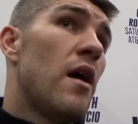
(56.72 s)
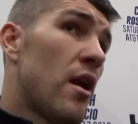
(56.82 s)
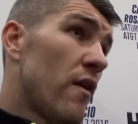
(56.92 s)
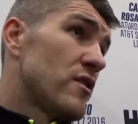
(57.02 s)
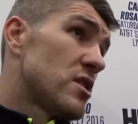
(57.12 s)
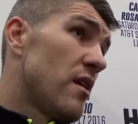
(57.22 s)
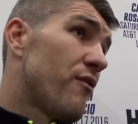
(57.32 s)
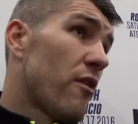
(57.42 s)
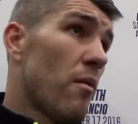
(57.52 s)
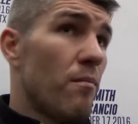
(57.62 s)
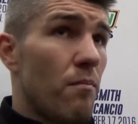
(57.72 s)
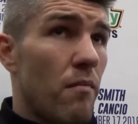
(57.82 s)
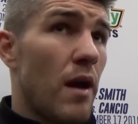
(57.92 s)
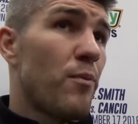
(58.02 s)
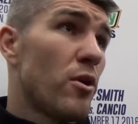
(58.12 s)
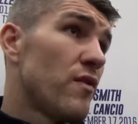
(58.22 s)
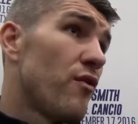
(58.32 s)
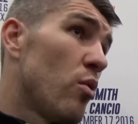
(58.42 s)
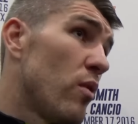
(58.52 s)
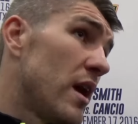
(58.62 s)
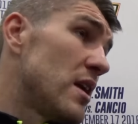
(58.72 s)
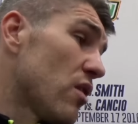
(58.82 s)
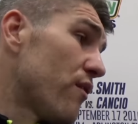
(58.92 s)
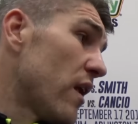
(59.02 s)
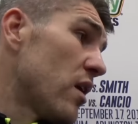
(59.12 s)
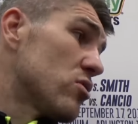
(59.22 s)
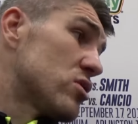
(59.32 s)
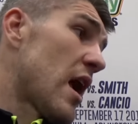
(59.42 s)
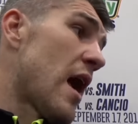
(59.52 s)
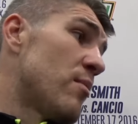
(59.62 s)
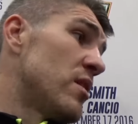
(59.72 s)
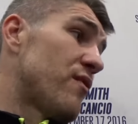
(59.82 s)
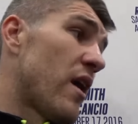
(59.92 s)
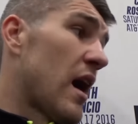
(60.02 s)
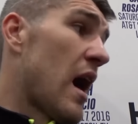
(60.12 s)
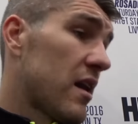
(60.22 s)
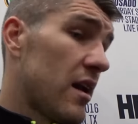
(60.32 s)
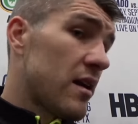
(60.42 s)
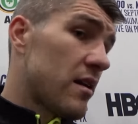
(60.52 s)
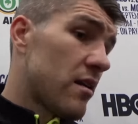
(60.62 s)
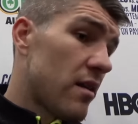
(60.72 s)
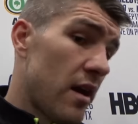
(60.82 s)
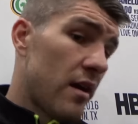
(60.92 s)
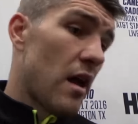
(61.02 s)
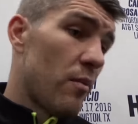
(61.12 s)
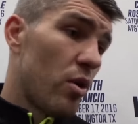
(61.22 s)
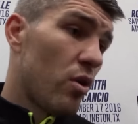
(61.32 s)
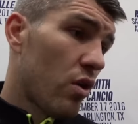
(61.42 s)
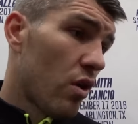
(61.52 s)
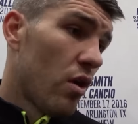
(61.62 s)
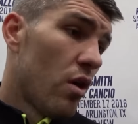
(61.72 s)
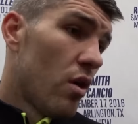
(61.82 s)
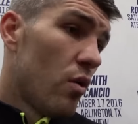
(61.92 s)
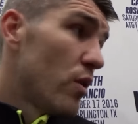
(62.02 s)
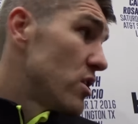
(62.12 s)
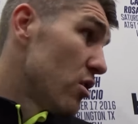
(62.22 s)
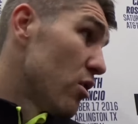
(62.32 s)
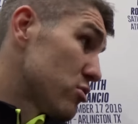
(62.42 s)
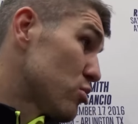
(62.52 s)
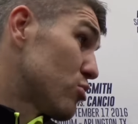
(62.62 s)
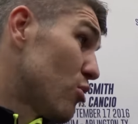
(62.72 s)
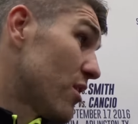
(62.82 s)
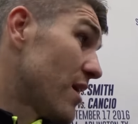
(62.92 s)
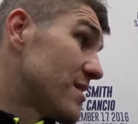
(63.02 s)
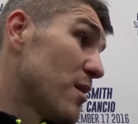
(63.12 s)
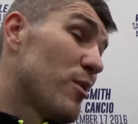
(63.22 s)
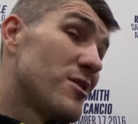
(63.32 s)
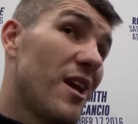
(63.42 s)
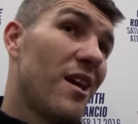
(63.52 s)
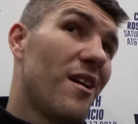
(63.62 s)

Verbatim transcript: and obviously from my point of view, he's got very good time and he's very accurate, Kell Brook, which you also saw against Triple G.